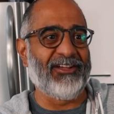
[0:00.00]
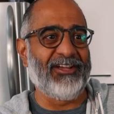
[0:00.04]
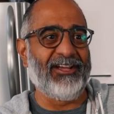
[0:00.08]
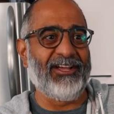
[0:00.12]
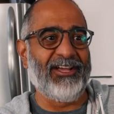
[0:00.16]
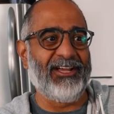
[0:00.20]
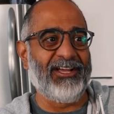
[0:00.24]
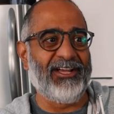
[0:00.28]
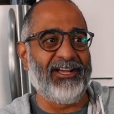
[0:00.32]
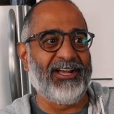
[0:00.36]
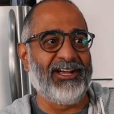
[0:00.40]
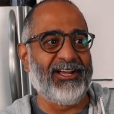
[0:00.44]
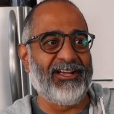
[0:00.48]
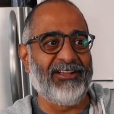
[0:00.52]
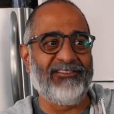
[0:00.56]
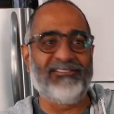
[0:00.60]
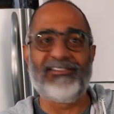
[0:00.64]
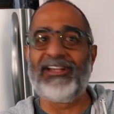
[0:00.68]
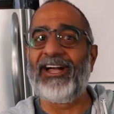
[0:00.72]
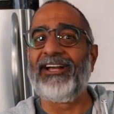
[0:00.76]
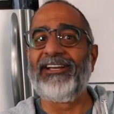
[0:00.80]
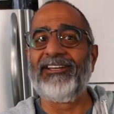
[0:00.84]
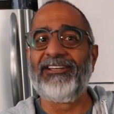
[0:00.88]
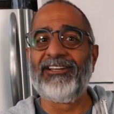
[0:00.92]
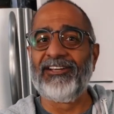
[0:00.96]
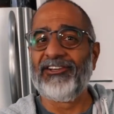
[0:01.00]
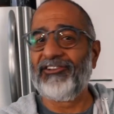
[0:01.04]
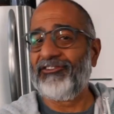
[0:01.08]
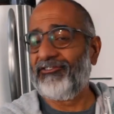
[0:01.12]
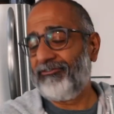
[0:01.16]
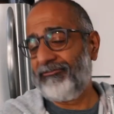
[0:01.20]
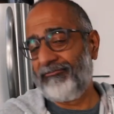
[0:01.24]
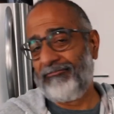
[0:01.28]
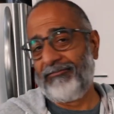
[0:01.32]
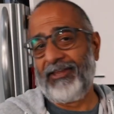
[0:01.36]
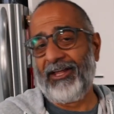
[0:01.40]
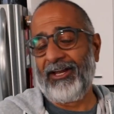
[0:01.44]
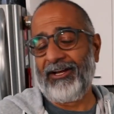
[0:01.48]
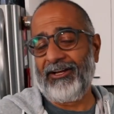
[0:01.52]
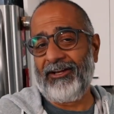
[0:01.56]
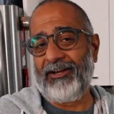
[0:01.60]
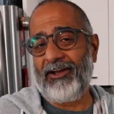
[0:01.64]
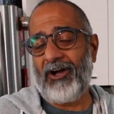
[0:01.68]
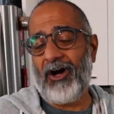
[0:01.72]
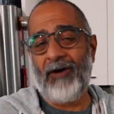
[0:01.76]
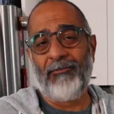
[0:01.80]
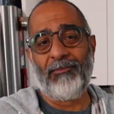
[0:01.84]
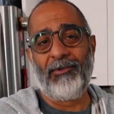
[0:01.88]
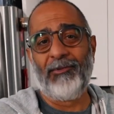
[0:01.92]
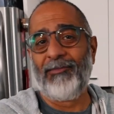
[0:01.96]
a side dish that
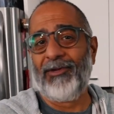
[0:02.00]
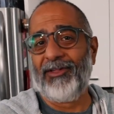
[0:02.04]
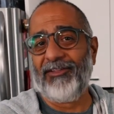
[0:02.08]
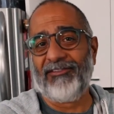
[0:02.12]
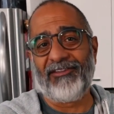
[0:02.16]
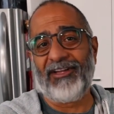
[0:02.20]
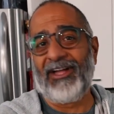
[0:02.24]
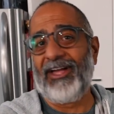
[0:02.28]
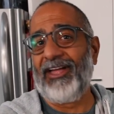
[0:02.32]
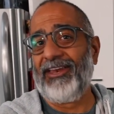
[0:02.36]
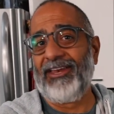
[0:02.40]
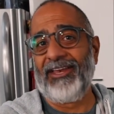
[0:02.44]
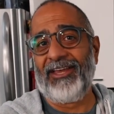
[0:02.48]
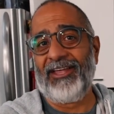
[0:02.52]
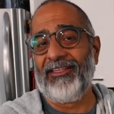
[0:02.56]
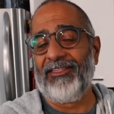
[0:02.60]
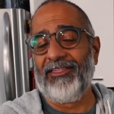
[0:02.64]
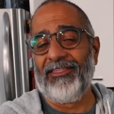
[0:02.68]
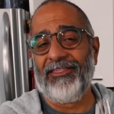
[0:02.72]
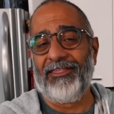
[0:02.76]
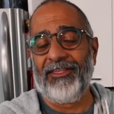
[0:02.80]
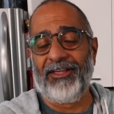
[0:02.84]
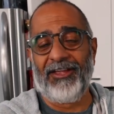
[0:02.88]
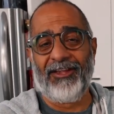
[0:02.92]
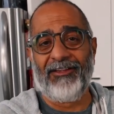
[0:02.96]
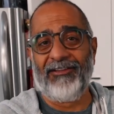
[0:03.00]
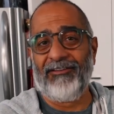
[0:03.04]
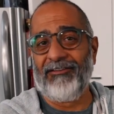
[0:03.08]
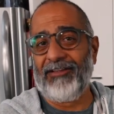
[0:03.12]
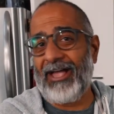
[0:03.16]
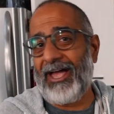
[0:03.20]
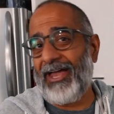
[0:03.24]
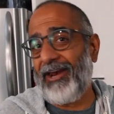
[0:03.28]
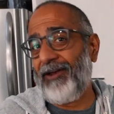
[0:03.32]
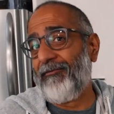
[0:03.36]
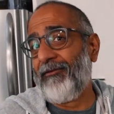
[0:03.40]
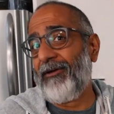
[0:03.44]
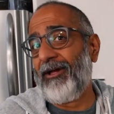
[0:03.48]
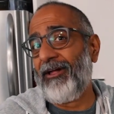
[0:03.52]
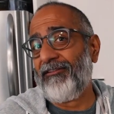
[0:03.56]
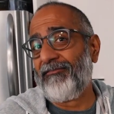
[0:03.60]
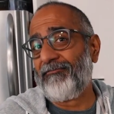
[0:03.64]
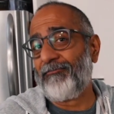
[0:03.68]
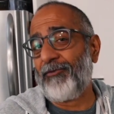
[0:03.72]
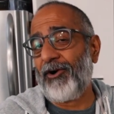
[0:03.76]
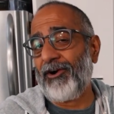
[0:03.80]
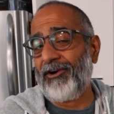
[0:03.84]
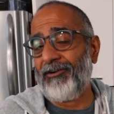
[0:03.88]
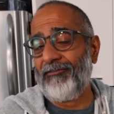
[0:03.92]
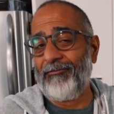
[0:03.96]
complements any other thing as
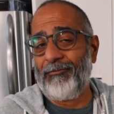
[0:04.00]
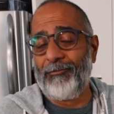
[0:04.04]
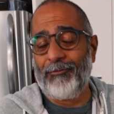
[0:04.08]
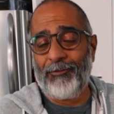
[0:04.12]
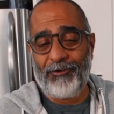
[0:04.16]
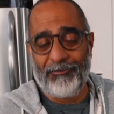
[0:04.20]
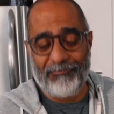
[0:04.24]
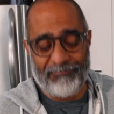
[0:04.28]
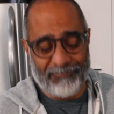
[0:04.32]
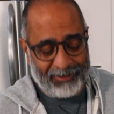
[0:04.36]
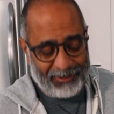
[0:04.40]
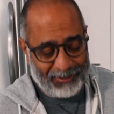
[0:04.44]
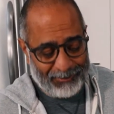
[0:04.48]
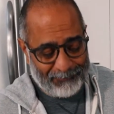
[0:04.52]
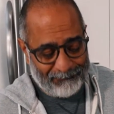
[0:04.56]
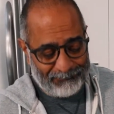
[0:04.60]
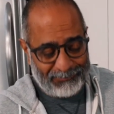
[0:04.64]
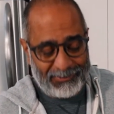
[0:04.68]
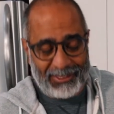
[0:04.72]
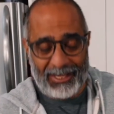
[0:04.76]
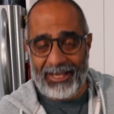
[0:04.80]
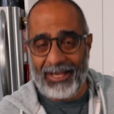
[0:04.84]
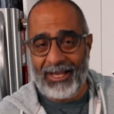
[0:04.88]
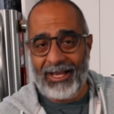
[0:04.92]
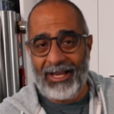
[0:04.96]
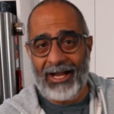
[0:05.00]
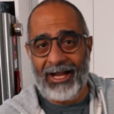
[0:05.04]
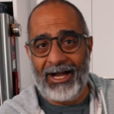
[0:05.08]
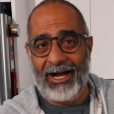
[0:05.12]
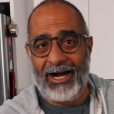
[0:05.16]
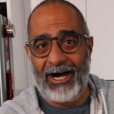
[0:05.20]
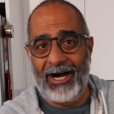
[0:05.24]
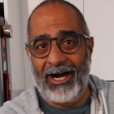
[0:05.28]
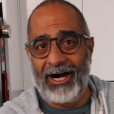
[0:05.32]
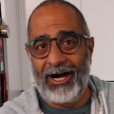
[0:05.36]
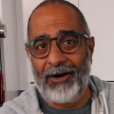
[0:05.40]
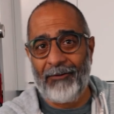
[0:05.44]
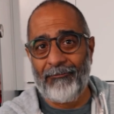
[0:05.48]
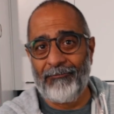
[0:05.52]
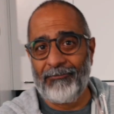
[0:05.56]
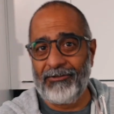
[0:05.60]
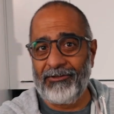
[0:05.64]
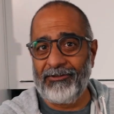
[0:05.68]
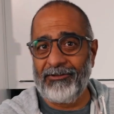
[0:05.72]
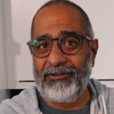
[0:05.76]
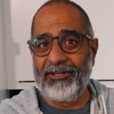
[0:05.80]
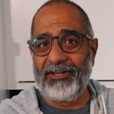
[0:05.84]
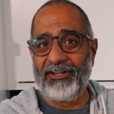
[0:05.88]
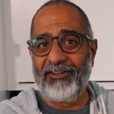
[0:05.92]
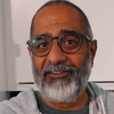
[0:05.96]
part of a buffet.
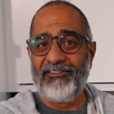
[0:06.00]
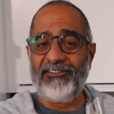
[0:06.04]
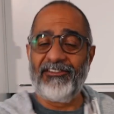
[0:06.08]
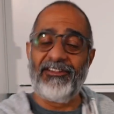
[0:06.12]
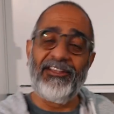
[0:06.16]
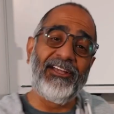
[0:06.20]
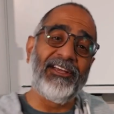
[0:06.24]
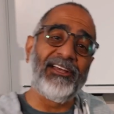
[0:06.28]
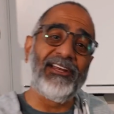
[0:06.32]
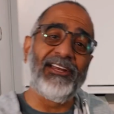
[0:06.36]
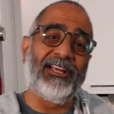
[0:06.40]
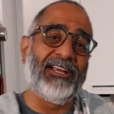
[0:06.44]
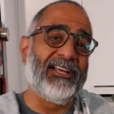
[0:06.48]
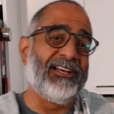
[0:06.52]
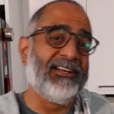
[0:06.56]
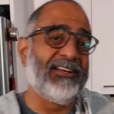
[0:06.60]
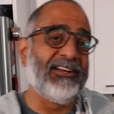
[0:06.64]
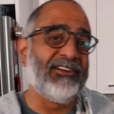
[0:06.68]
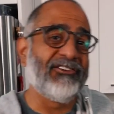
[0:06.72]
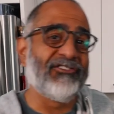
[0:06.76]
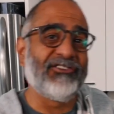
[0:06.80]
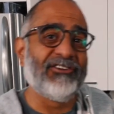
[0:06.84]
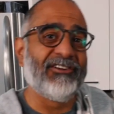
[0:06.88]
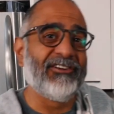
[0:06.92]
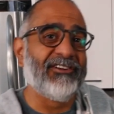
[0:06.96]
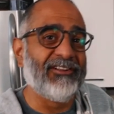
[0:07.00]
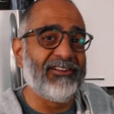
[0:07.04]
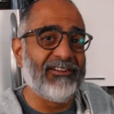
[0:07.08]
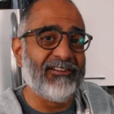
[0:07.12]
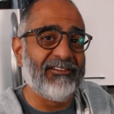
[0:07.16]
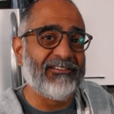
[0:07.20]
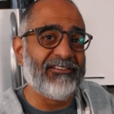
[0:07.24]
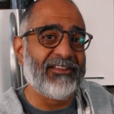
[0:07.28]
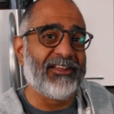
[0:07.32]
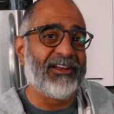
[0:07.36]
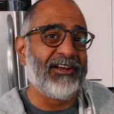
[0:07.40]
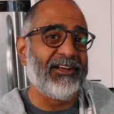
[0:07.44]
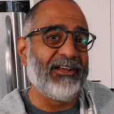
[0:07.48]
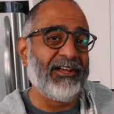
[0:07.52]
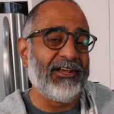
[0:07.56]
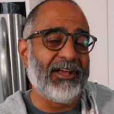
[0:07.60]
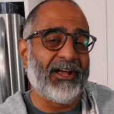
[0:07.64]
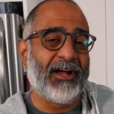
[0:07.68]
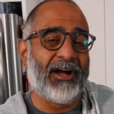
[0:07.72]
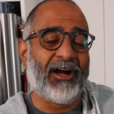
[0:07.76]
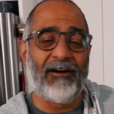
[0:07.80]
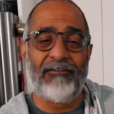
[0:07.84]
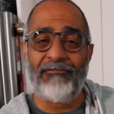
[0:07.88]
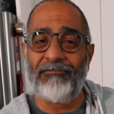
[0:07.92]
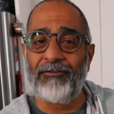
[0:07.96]
You can see it in dishes that
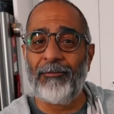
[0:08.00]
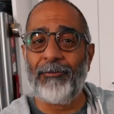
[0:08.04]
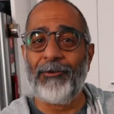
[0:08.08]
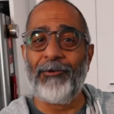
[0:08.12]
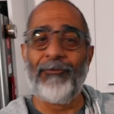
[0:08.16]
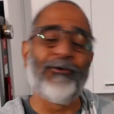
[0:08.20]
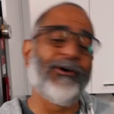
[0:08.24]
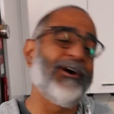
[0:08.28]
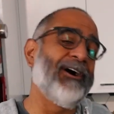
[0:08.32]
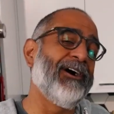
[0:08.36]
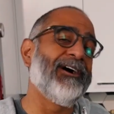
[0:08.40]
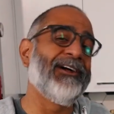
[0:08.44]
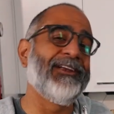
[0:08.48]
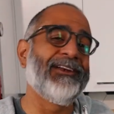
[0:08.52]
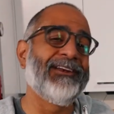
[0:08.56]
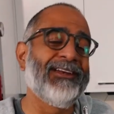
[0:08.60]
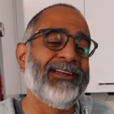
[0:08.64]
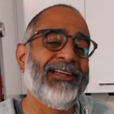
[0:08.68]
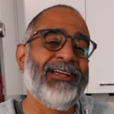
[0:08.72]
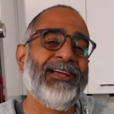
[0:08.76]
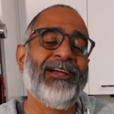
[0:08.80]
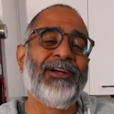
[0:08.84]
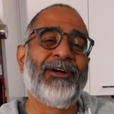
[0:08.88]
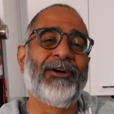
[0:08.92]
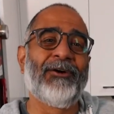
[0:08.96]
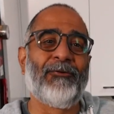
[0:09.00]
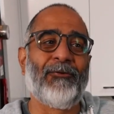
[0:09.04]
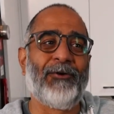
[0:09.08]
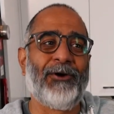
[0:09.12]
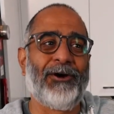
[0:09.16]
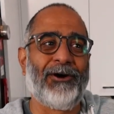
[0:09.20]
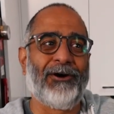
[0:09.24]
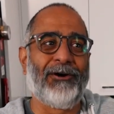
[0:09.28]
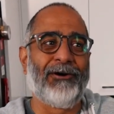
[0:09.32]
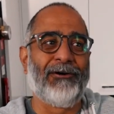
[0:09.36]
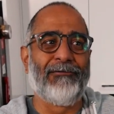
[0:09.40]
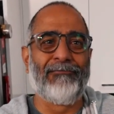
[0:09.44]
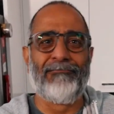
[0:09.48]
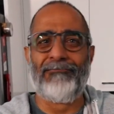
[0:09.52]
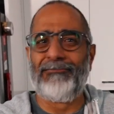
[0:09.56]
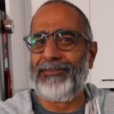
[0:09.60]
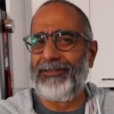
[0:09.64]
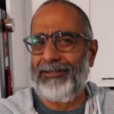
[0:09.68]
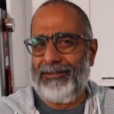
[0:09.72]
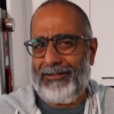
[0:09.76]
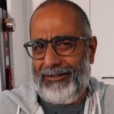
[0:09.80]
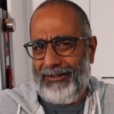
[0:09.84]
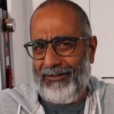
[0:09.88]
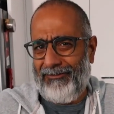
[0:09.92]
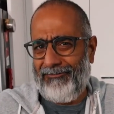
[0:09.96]
are from Iran, where
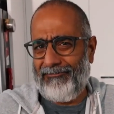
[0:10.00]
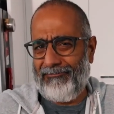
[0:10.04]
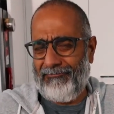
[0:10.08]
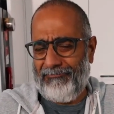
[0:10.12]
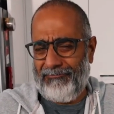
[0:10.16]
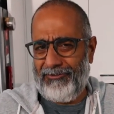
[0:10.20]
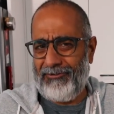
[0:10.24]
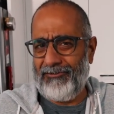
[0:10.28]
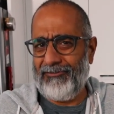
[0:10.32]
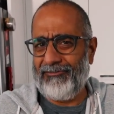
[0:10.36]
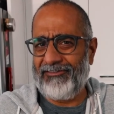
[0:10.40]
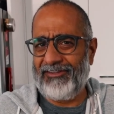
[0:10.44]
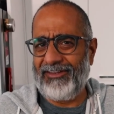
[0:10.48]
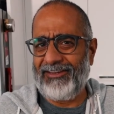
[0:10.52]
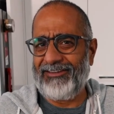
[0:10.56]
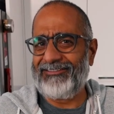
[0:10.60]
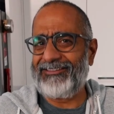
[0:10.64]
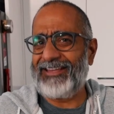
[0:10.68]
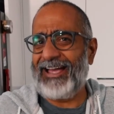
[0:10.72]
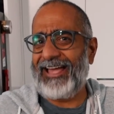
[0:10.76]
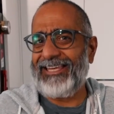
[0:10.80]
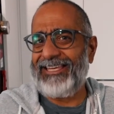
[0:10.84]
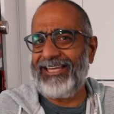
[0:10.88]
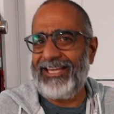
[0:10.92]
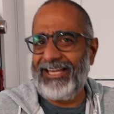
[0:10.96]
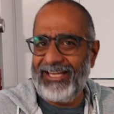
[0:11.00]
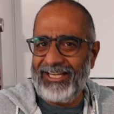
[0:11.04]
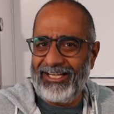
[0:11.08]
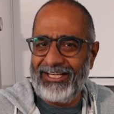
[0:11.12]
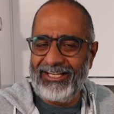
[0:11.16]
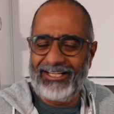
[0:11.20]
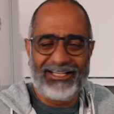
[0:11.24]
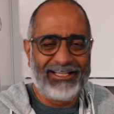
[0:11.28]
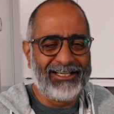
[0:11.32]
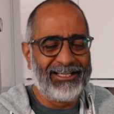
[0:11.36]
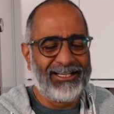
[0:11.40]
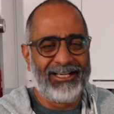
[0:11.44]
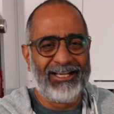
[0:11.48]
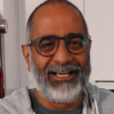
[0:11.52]
it's used in tadik,